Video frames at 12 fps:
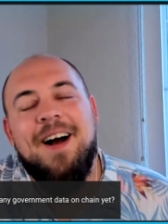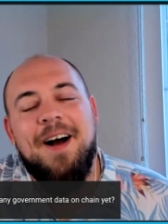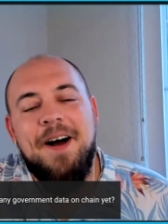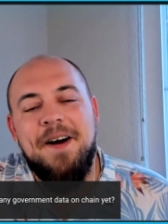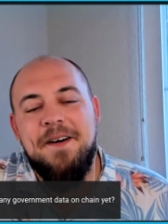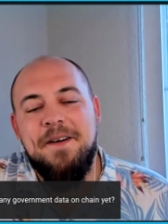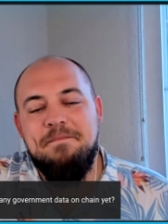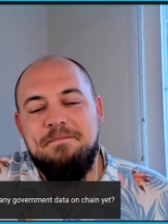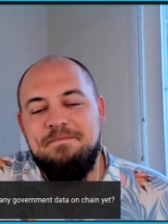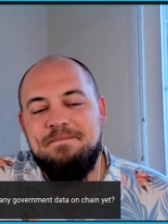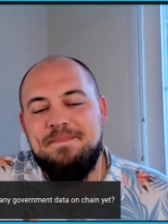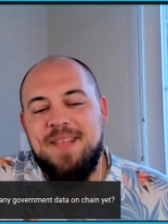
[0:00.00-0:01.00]

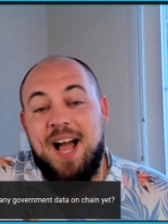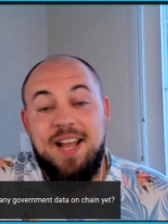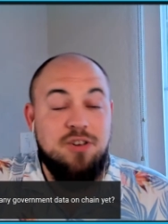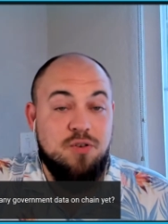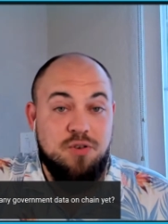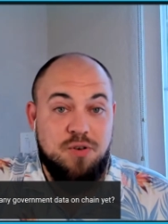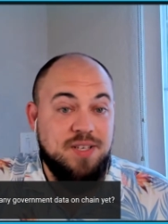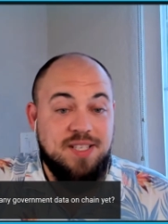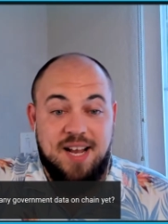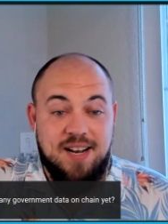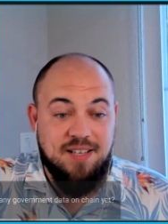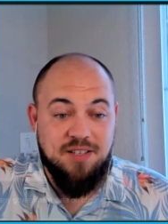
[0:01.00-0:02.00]
I don't know the
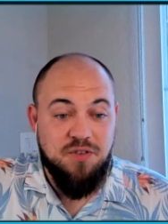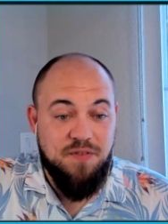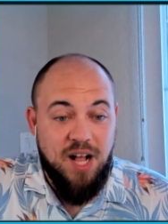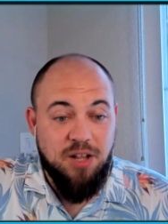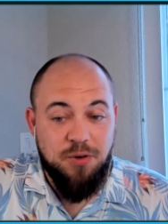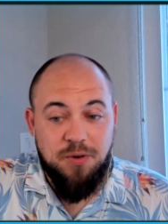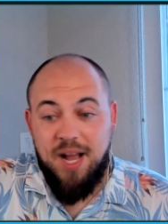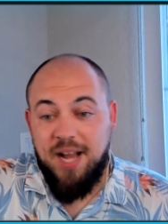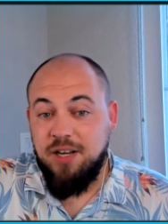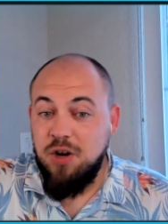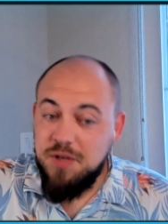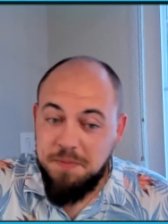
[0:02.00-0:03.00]
status on Tuvalu. I
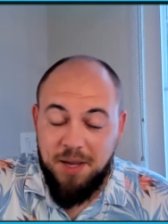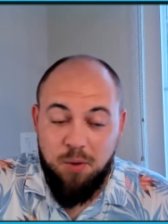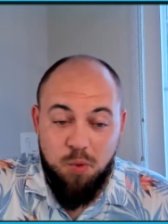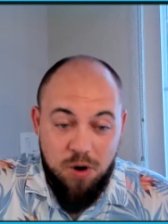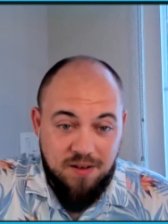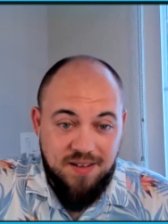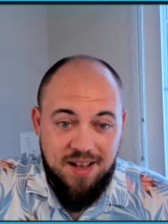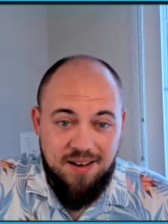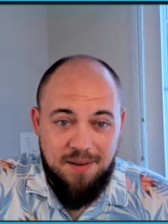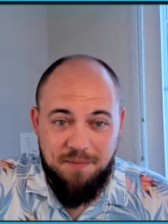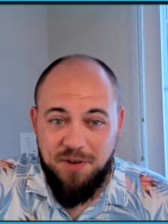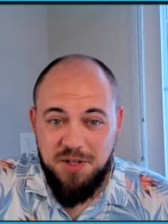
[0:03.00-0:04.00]
know it's being worked
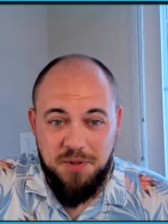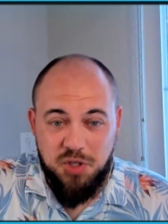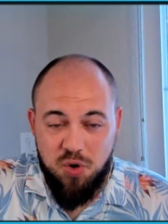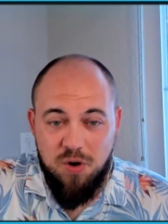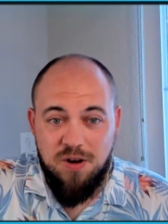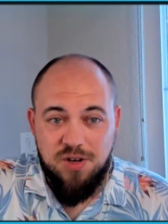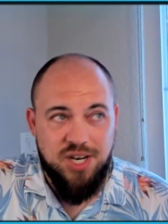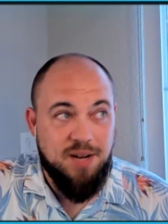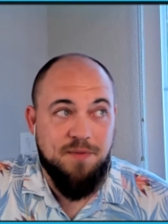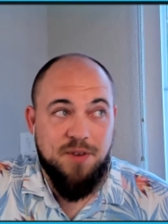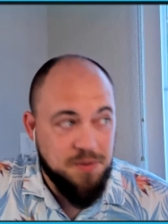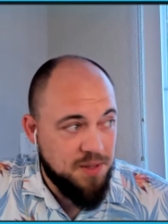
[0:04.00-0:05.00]
on. I'm friends with George, and
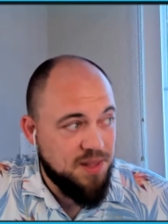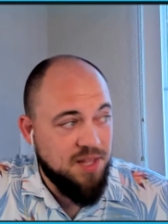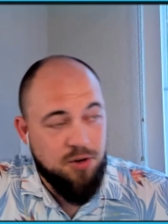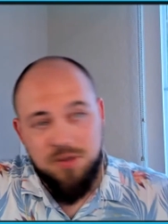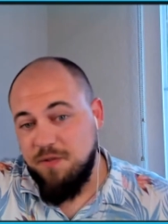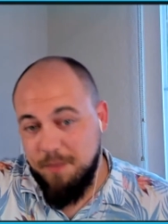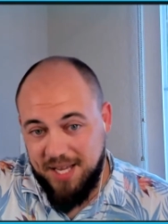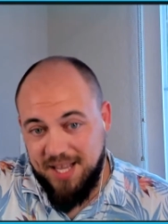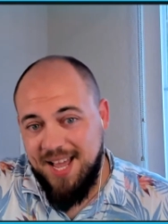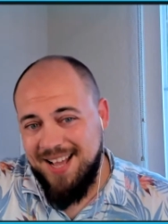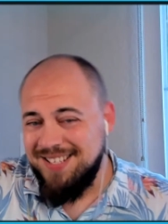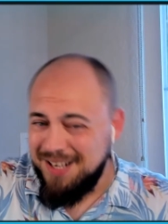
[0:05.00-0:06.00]
I'm friends with the dudes from
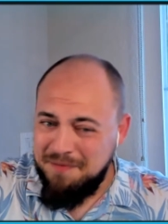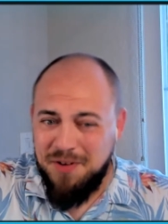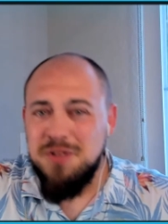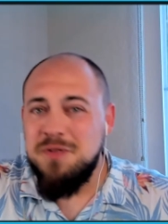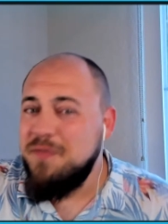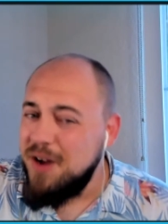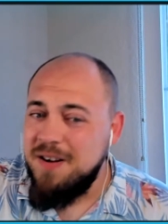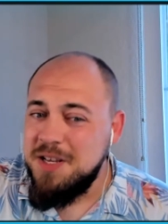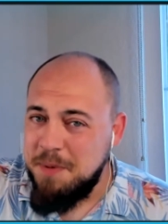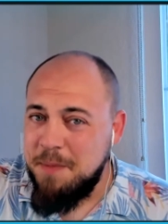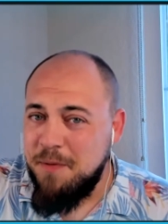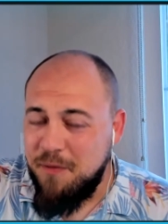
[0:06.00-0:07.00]
Elas, and I'm friends with
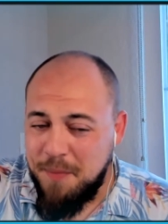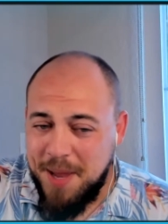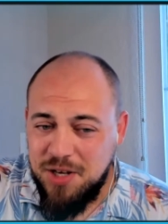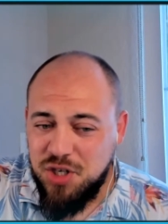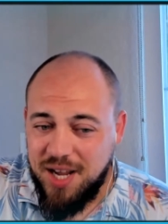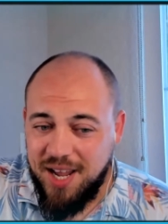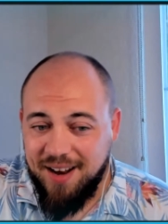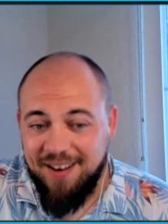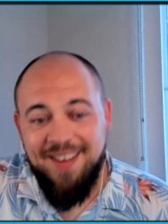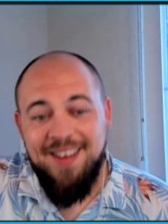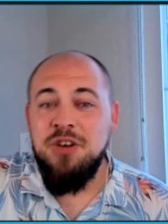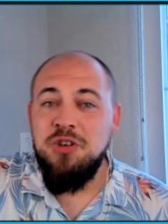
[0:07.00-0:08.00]
various people from Enchain.
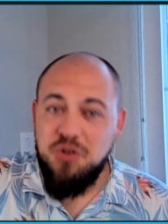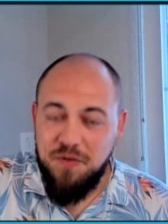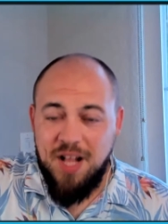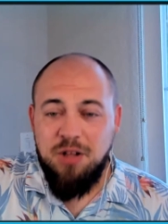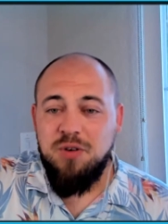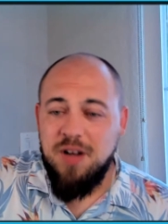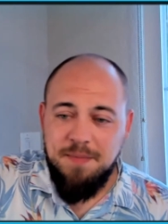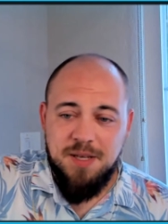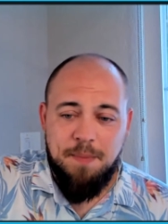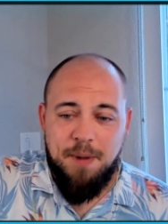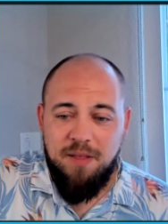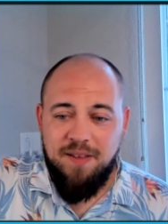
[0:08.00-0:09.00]
Tuvalu comes
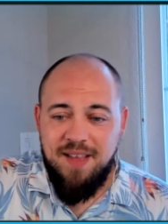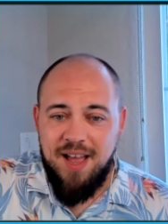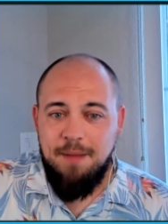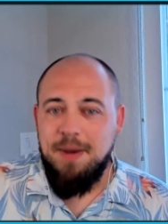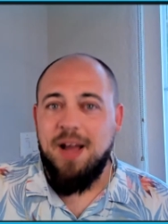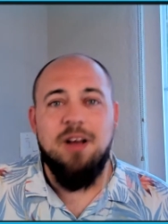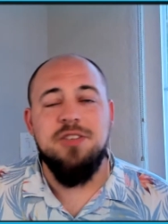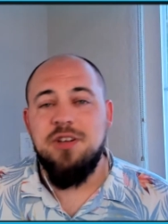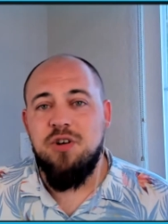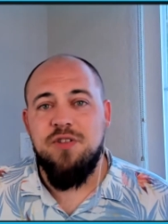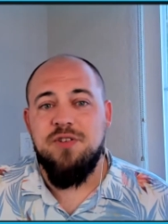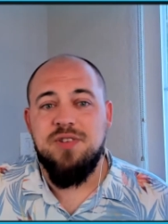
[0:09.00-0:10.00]
up all the time. I also
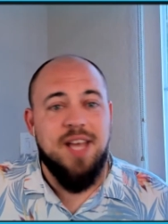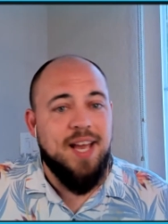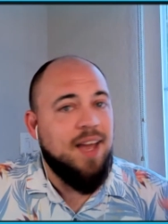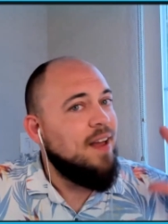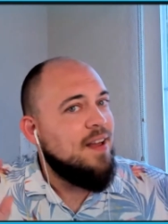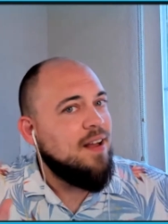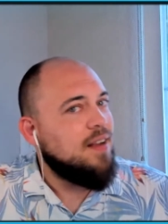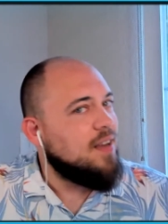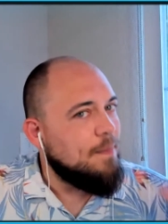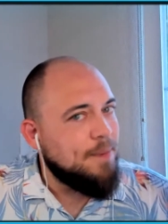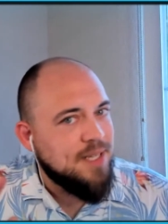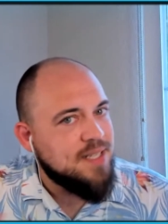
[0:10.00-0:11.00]
know there's like a
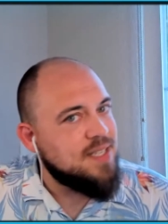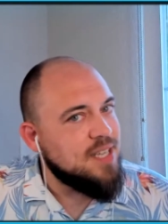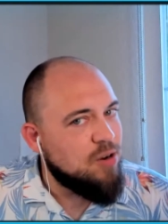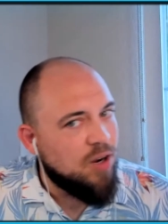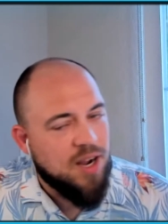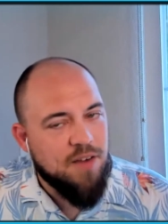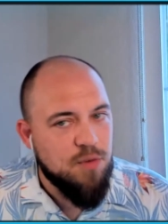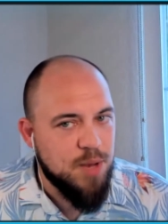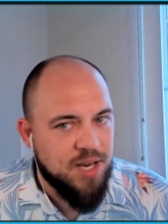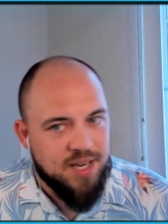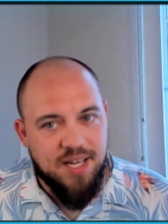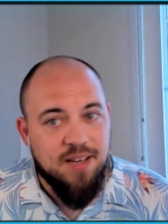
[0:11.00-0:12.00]
couple of secret
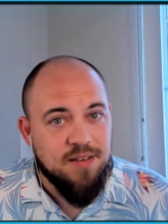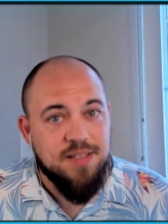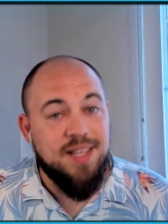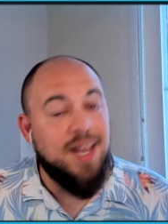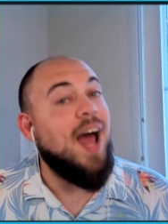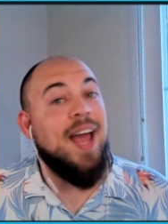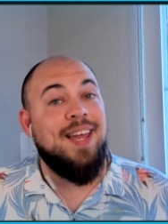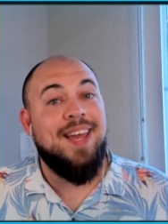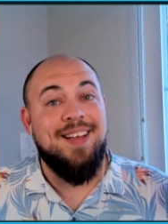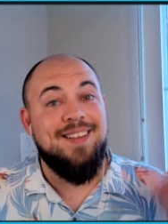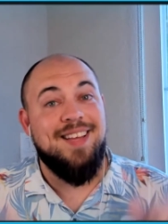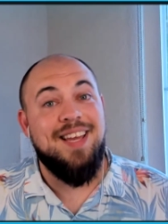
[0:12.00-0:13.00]
government deals that I
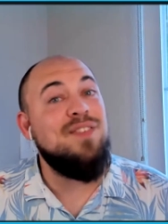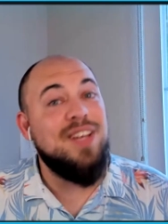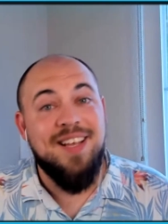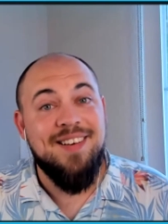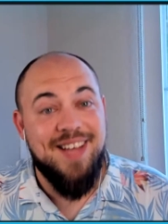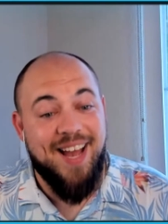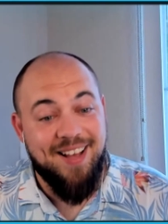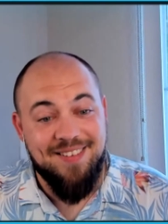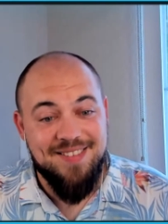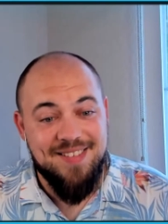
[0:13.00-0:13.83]
can't even hint at.